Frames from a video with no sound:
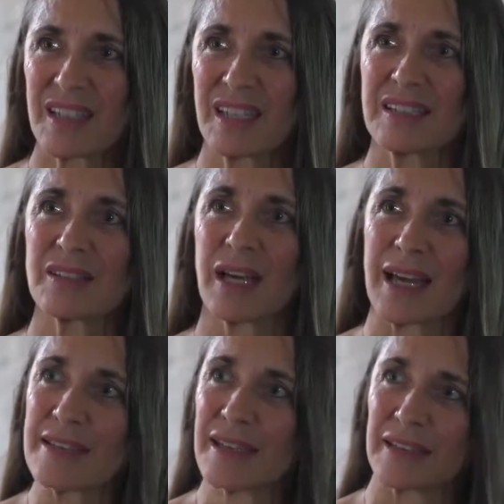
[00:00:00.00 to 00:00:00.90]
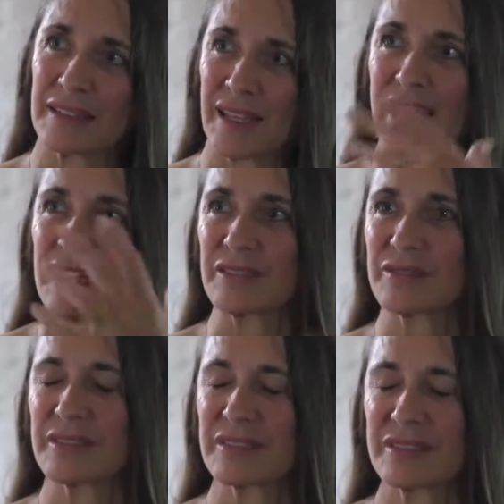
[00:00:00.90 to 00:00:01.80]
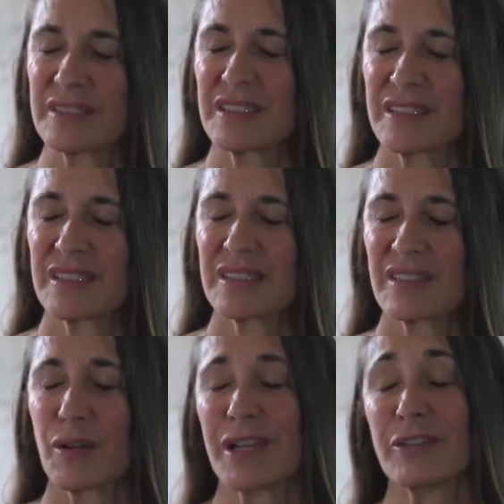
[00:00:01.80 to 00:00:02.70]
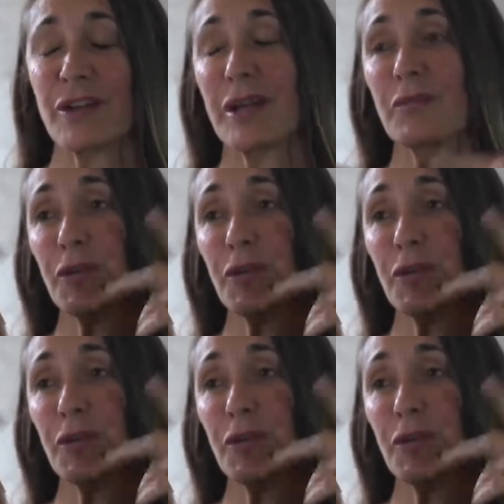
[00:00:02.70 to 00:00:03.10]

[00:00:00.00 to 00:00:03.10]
And as I laughed, Oh, I thought I'm